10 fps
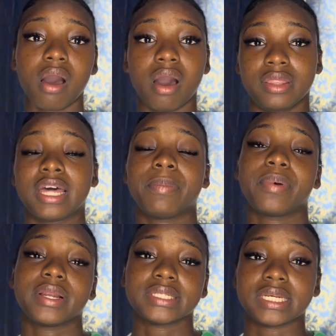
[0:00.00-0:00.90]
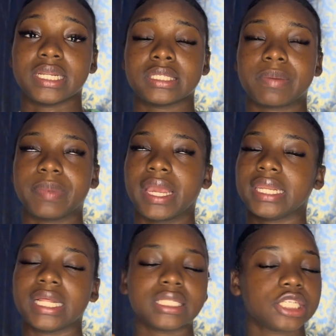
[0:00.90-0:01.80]
on that particular topic.
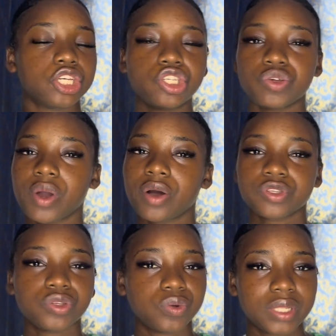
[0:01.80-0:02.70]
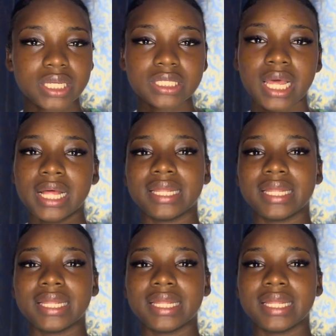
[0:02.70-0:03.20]
They'll teach you how to do this.